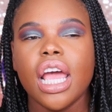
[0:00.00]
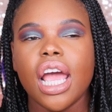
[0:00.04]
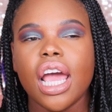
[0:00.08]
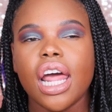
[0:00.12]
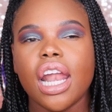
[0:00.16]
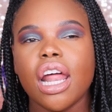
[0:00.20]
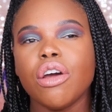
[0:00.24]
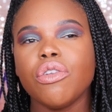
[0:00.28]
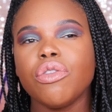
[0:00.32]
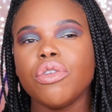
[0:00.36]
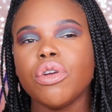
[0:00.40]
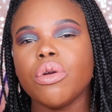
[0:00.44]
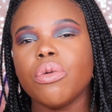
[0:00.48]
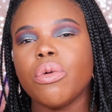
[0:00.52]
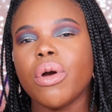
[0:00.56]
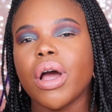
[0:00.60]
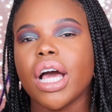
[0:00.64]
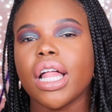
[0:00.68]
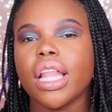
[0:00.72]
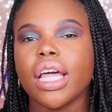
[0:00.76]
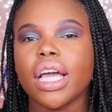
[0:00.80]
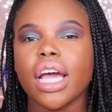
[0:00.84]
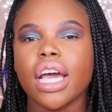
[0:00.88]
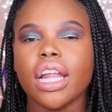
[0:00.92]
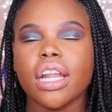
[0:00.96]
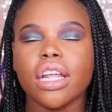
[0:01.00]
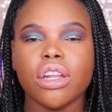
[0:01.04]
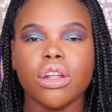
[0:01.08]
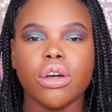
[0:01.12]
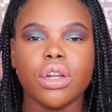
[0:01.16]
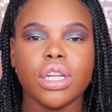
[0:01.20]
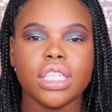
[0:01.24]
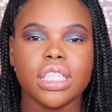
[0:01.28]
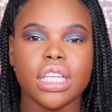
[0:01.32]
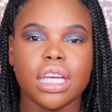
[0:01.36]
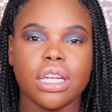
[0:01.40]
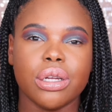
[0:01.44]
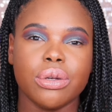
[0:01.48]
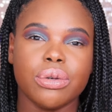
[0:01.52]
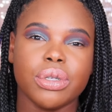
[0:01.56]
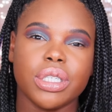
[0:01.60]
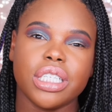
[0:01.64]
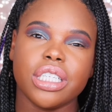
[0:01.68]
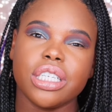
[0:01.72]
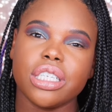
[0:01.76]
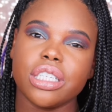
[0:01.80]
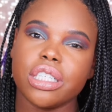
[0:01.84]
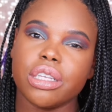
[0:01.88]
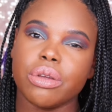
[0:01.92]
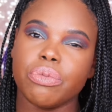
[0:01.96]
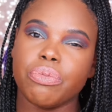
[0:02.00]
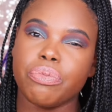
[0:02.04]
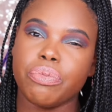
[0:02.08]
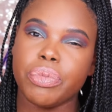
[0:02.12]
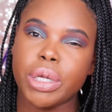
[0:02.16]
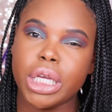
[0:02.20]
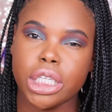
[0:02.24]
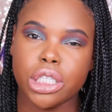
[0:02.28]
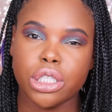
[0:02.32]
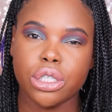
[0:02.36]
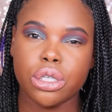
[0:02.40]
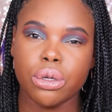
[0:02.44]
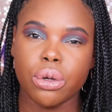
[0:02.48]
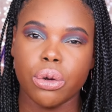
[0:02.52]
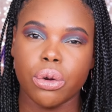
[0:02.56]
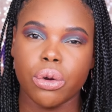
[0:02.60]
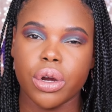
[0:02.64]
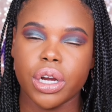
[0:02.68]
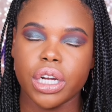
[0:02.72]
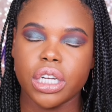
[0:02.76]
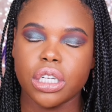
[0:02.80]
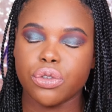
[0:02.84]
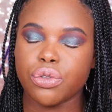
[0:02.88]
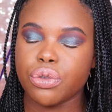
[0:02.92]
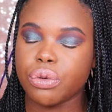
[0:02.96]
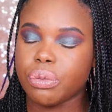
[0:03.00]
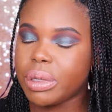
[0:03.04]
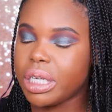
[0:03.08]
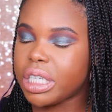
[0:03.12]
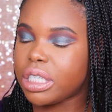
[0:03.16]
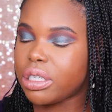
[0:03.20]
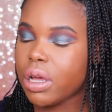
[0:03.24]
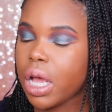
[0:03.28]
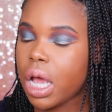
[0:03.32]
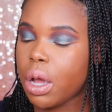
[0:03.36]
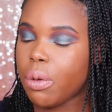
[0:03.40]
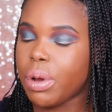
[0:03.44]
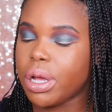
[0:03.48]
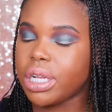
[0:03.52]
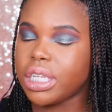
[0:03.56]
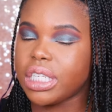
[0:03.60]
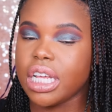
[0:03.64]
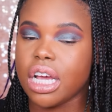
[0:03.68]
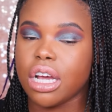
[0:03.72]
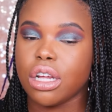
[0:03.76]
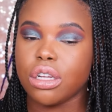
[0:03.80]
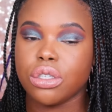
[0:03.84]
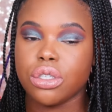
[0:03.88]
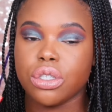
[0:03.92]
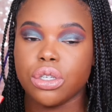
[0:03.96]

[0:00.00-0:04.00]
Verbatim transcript: and after a while I kind of noticed that it was just a bit too orange for me so I went down